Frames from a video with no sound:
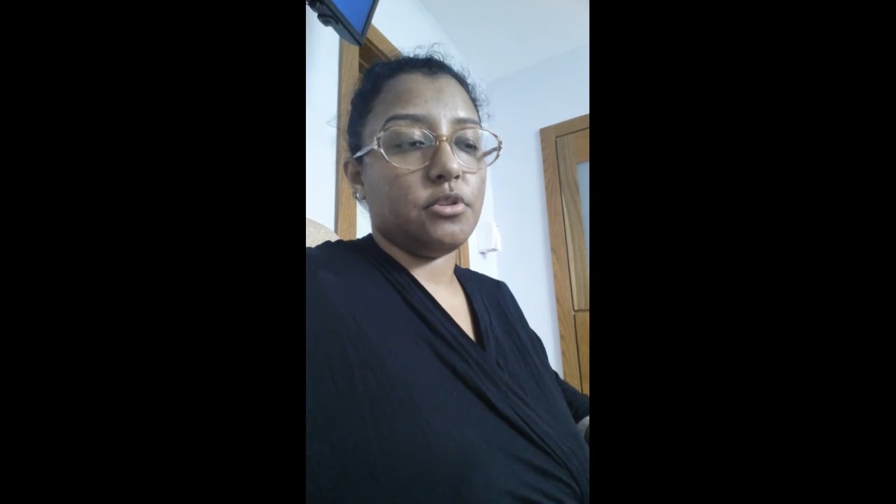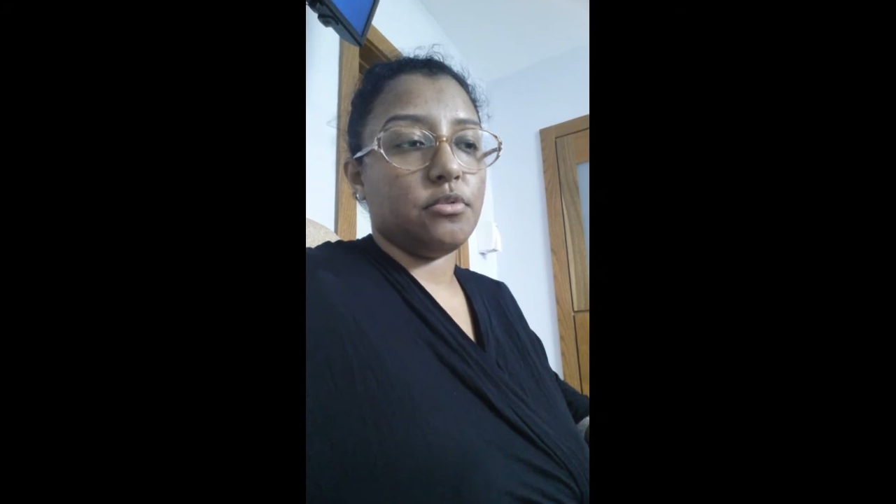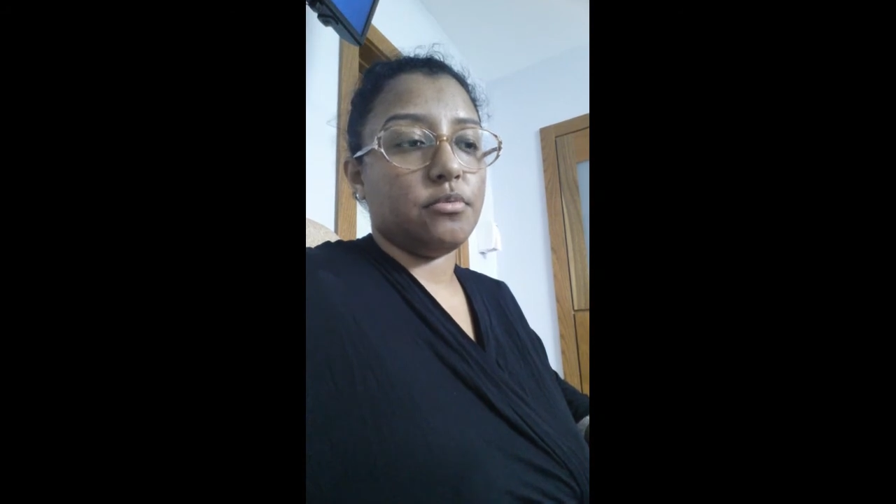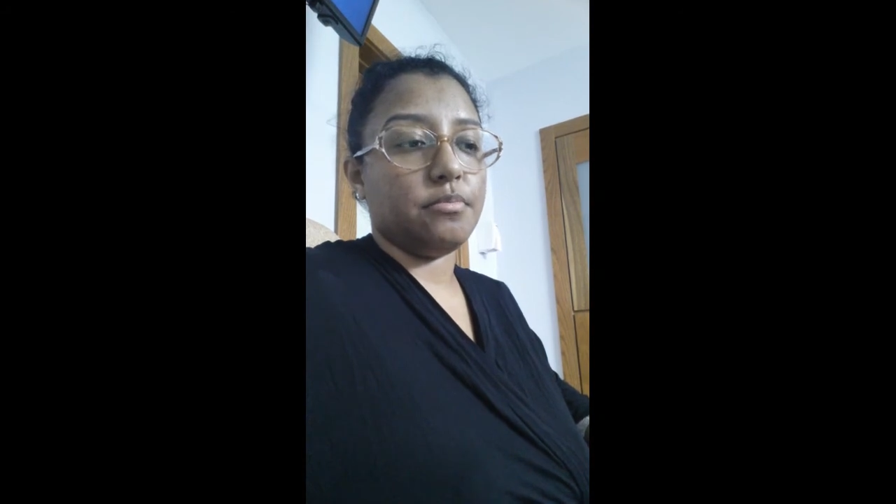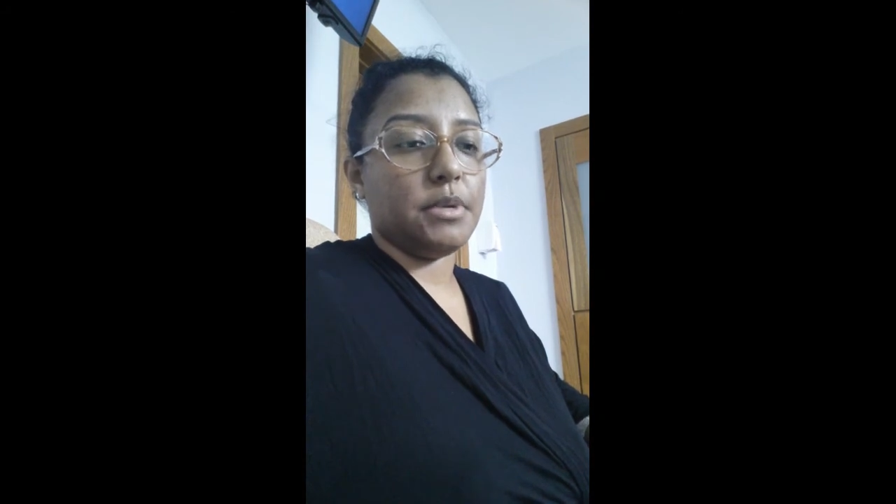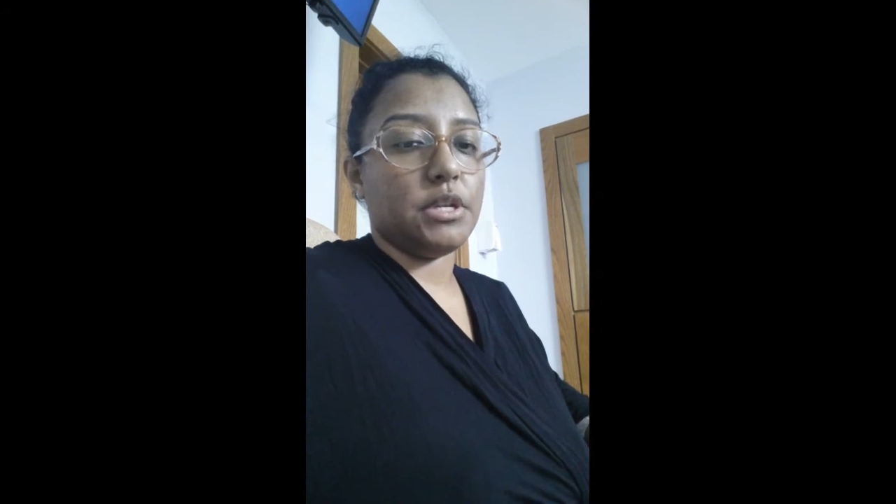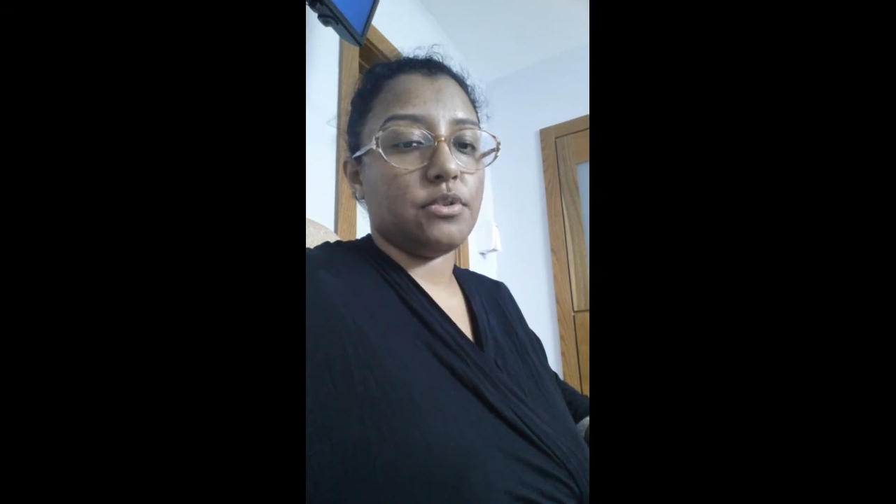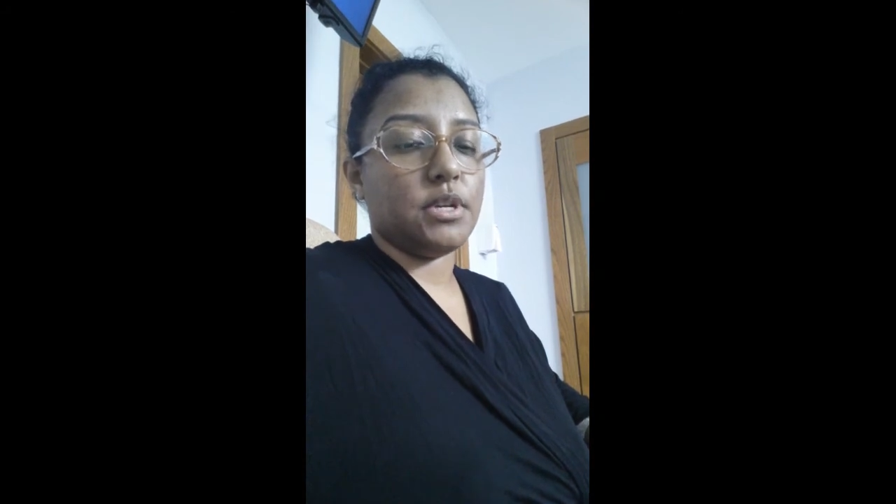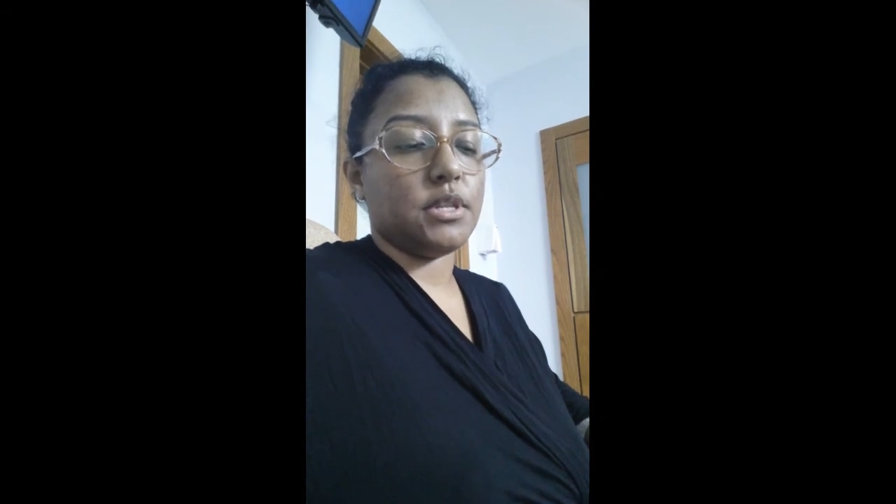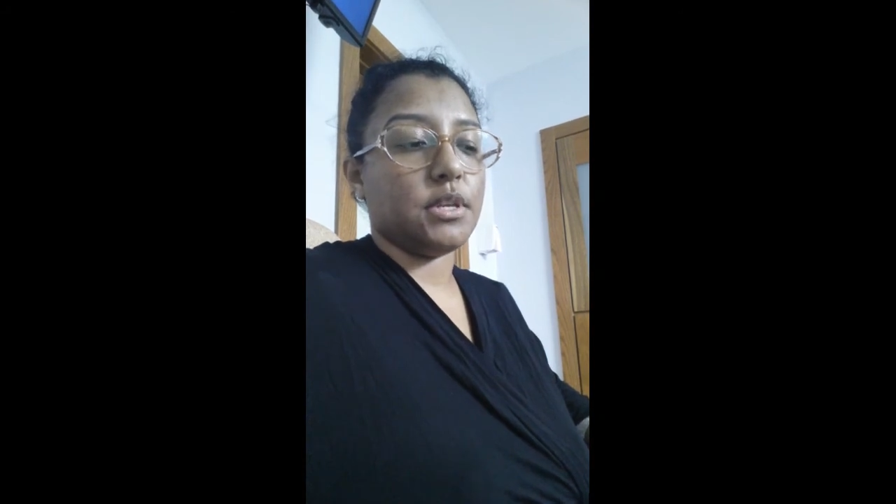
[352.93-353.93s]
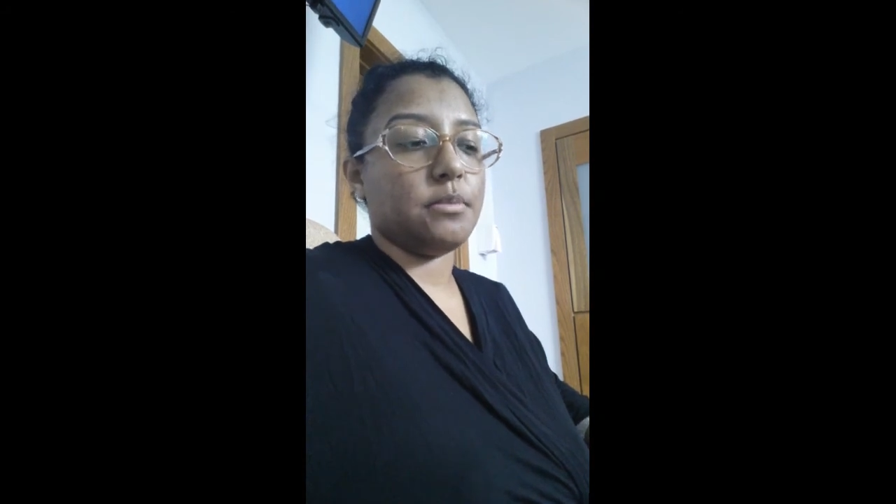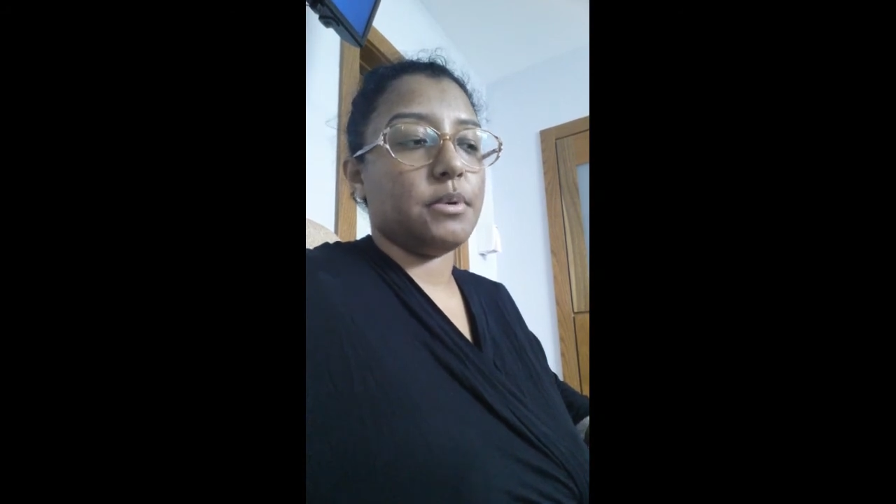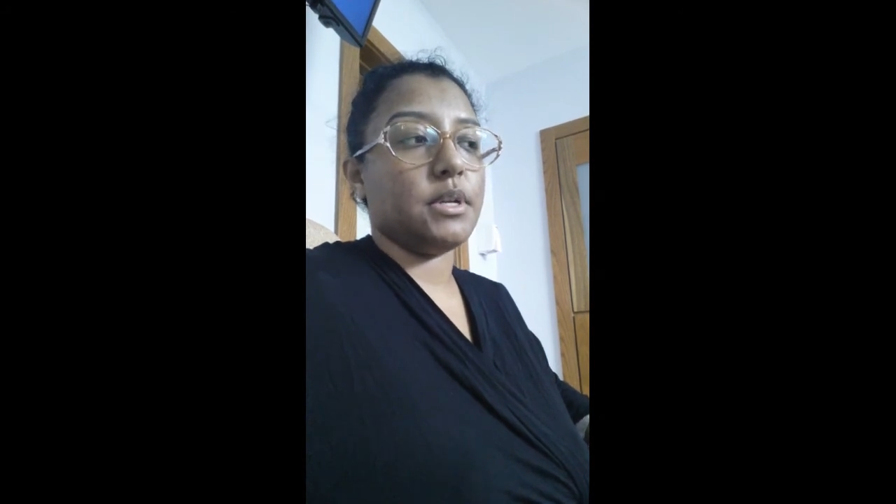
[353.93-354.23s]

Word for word: you know, mean or anything.